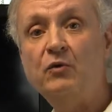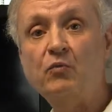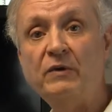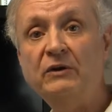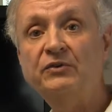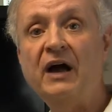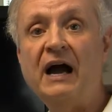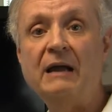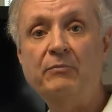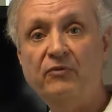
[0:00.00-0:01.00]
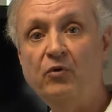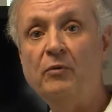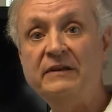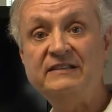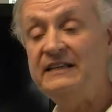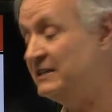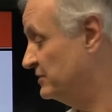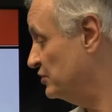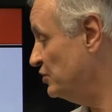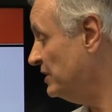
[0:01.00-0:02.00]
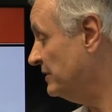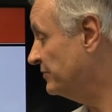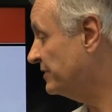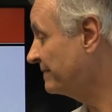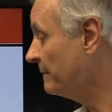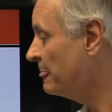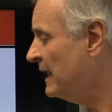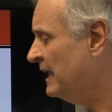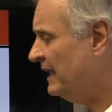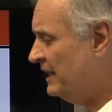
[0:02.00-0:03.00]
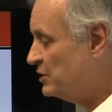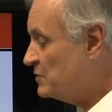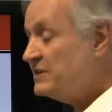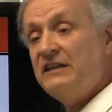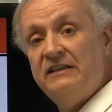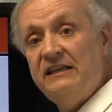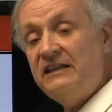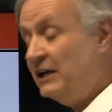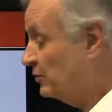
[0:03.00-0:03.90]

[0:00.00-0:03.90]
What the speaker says: real-time performance is achieved. An interesting detail